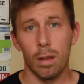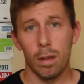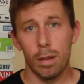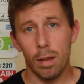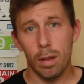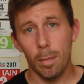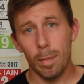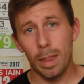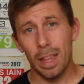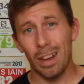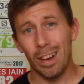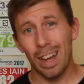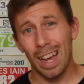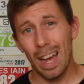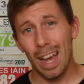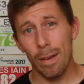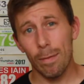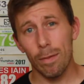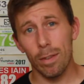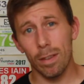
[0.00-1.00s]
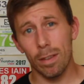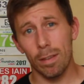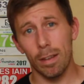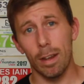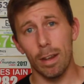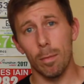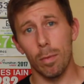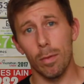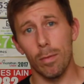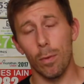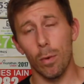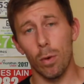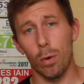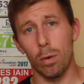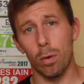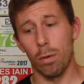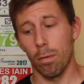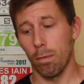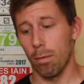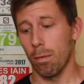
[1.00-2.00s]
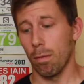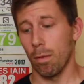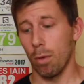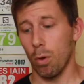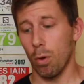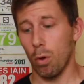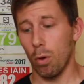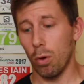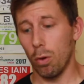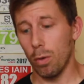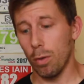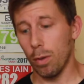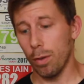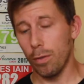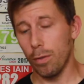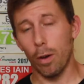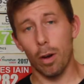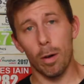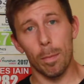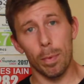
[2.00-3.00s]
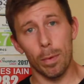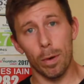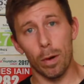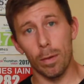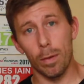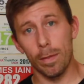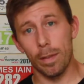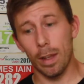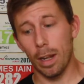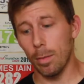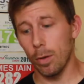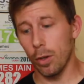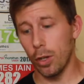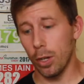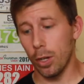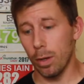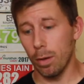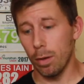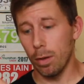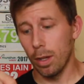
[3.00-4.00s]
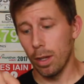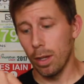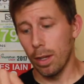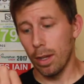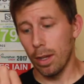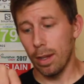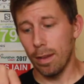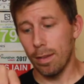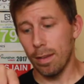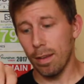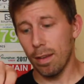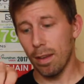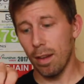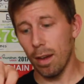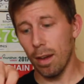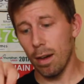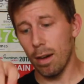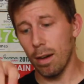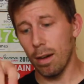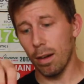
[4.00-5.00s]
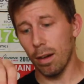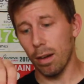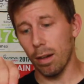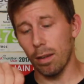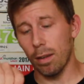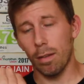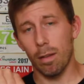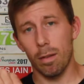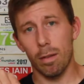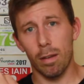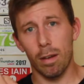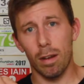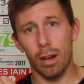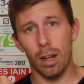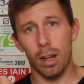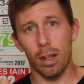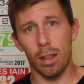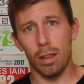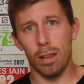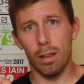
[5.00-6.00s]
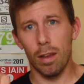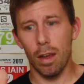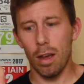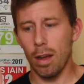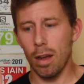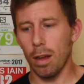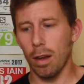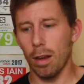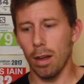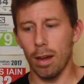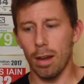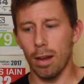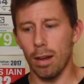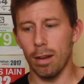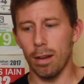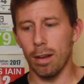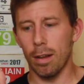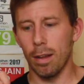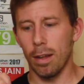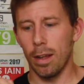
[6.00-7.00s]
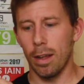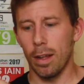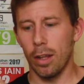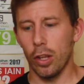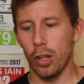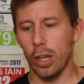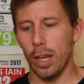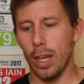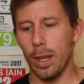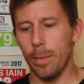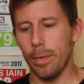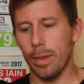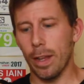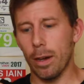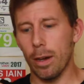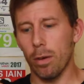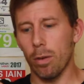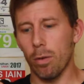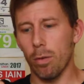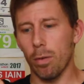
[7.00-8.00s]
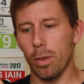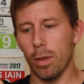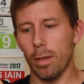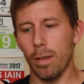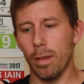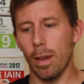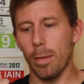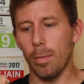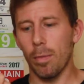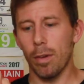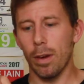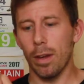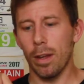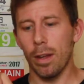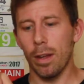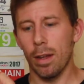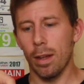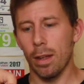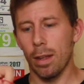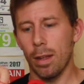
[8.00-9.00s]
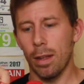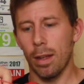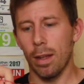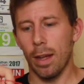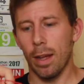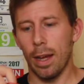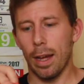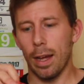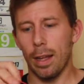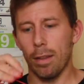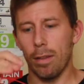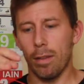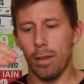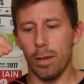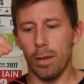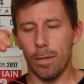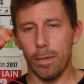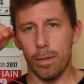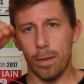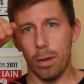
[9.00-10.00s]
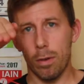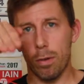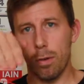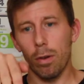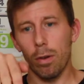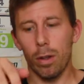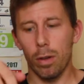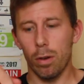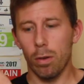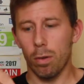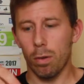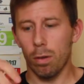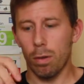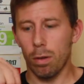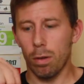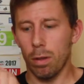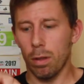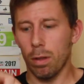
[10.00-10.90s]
something I haven't seen before on the top of Sanchi is this guard. So it's kind of like a dirt guard. keeps out all the debris and you've still got your